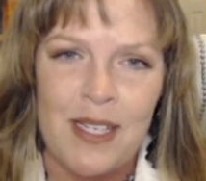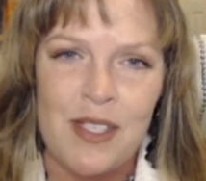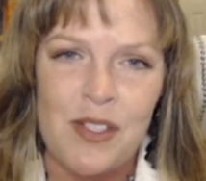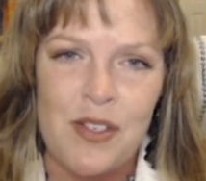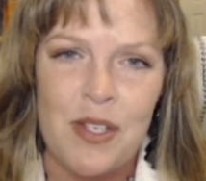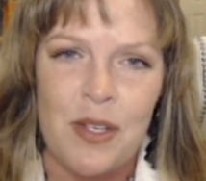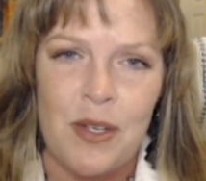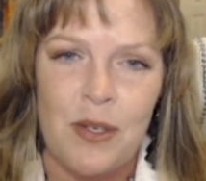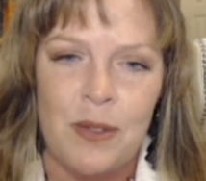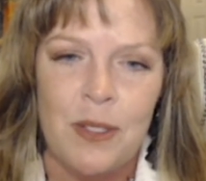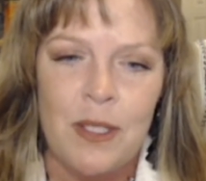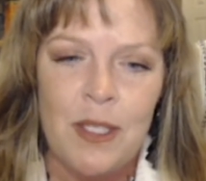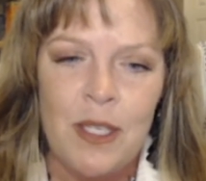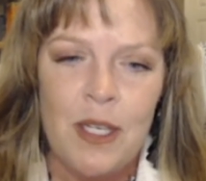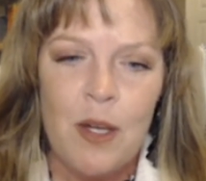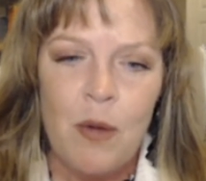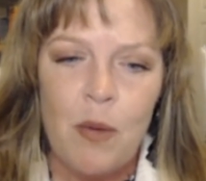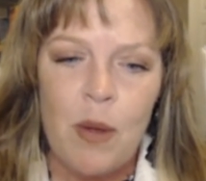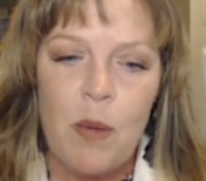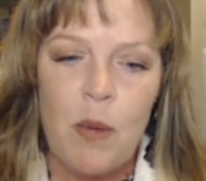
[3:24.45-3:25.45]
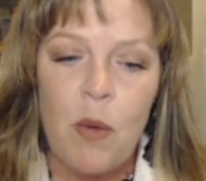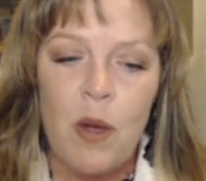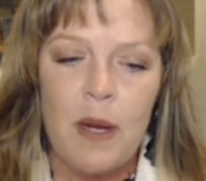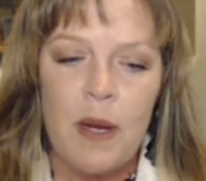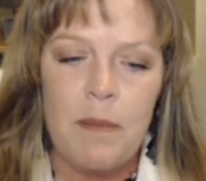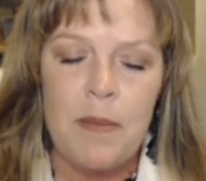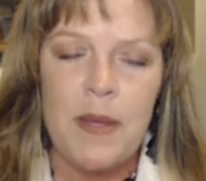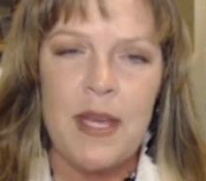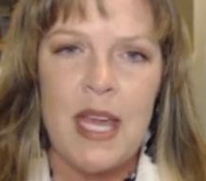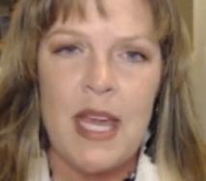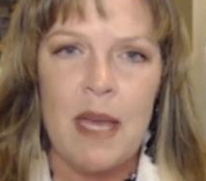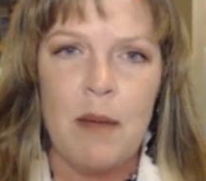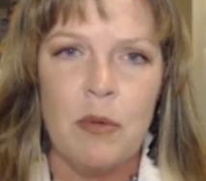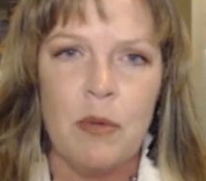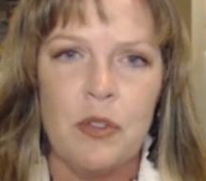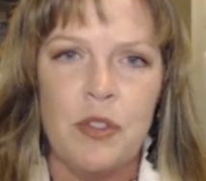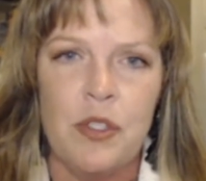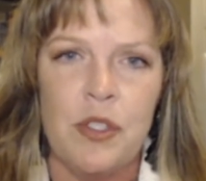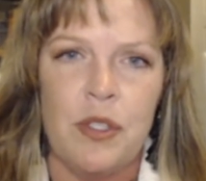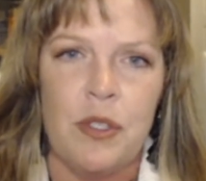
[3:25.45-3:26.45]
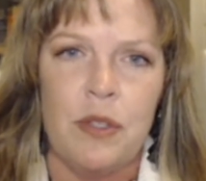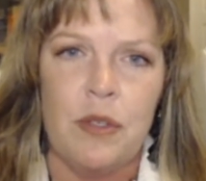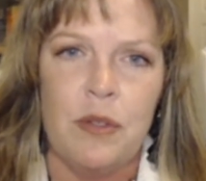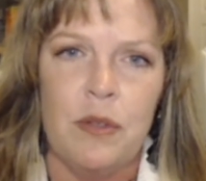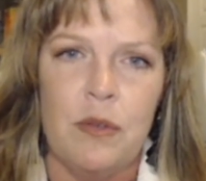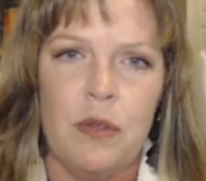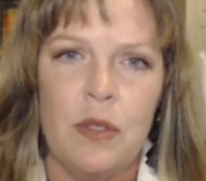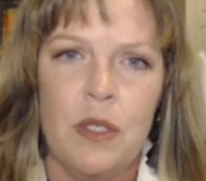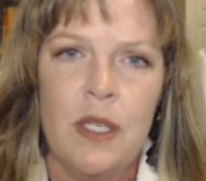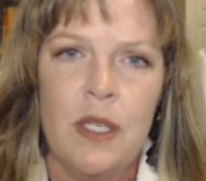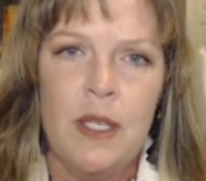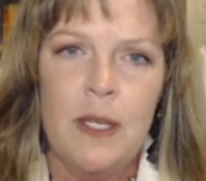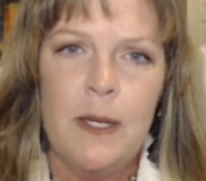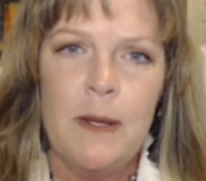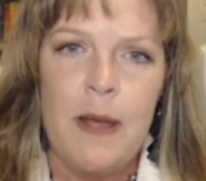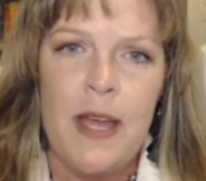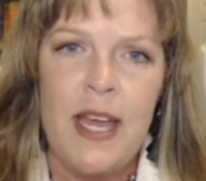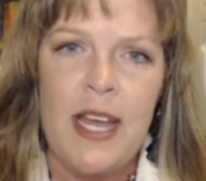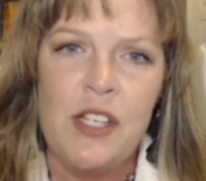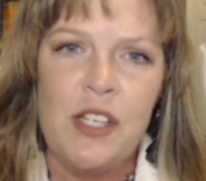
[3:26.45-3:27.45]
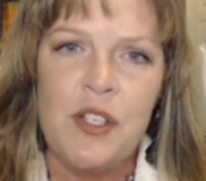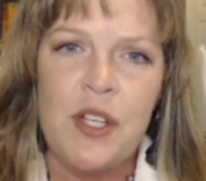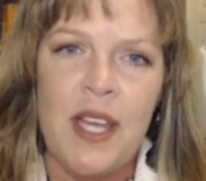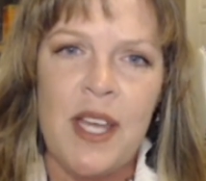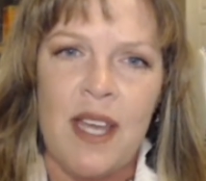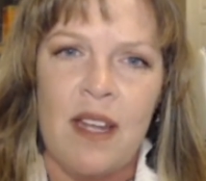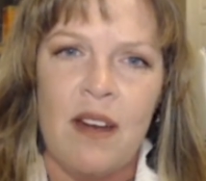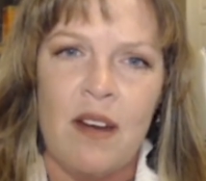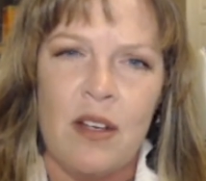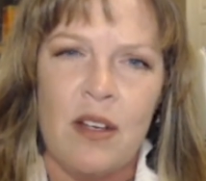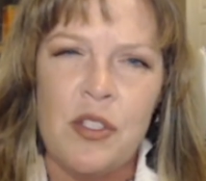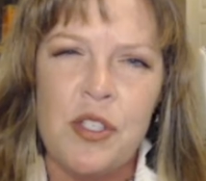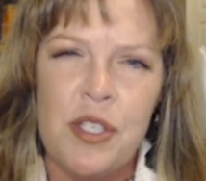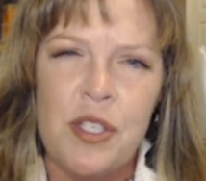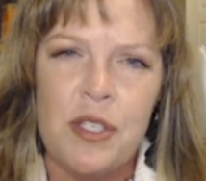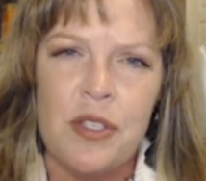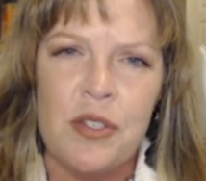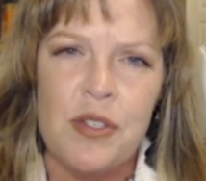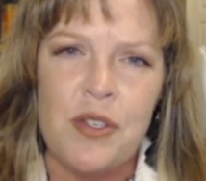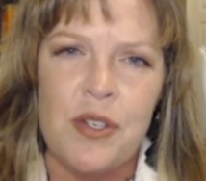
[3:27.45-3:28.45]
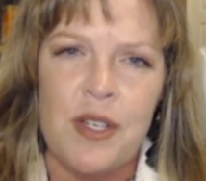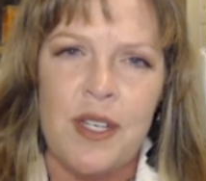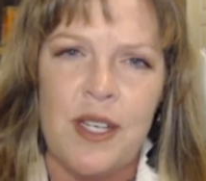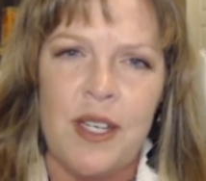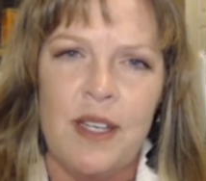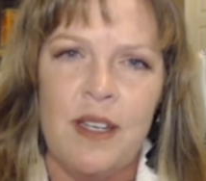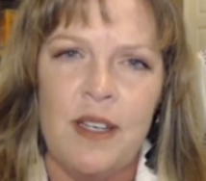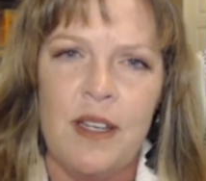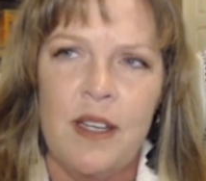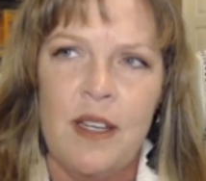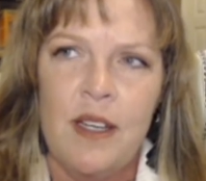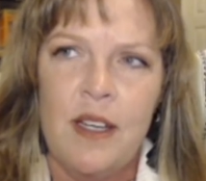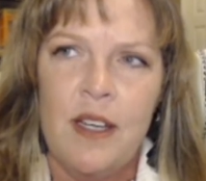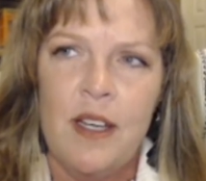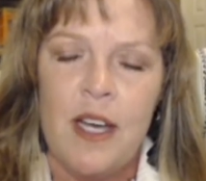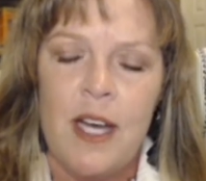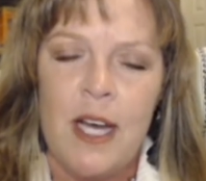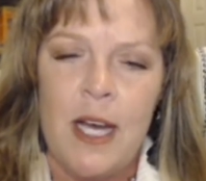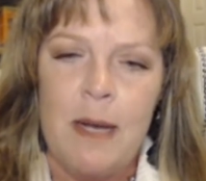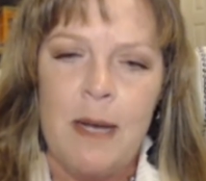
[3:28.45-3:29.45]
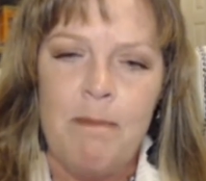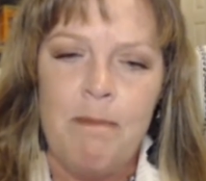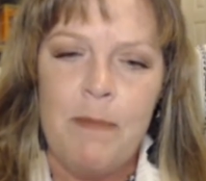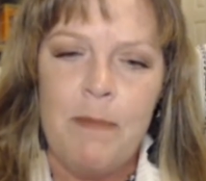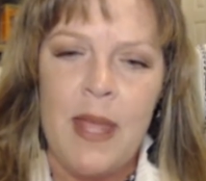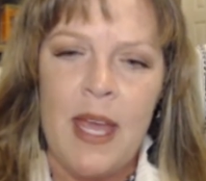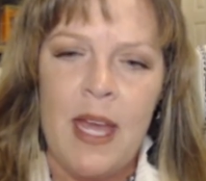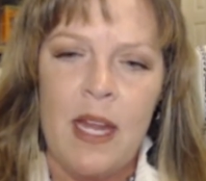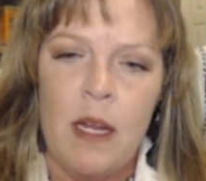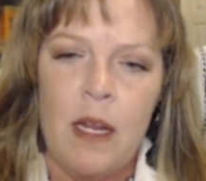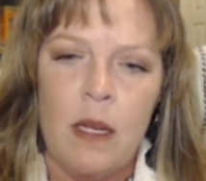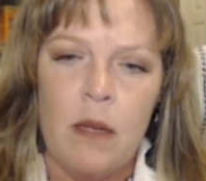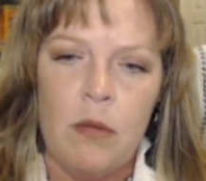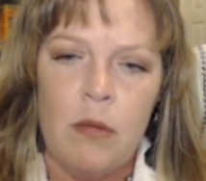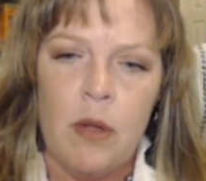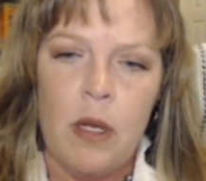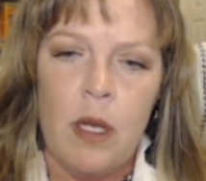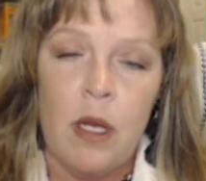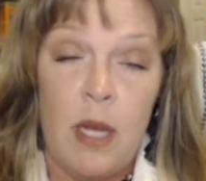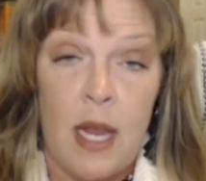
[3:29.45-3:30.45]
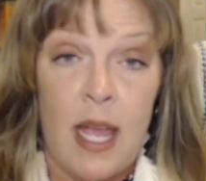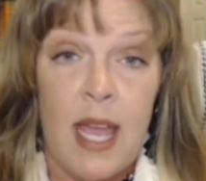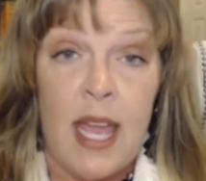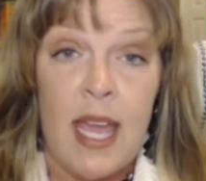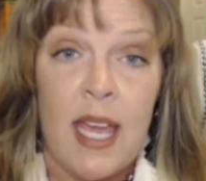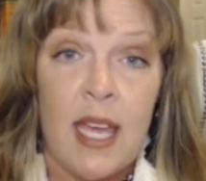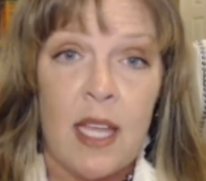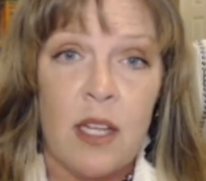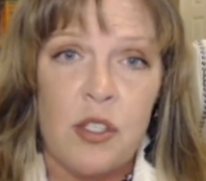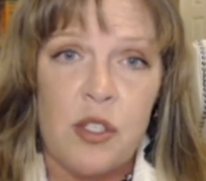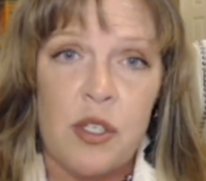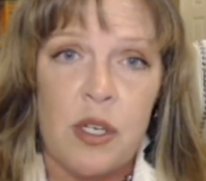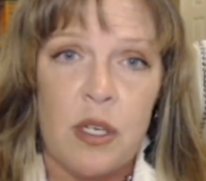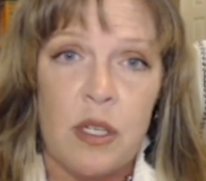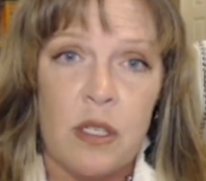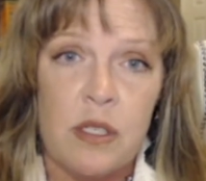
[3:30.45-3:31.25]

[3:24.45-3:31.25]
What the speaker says: So we want to be able to educate our children at an age.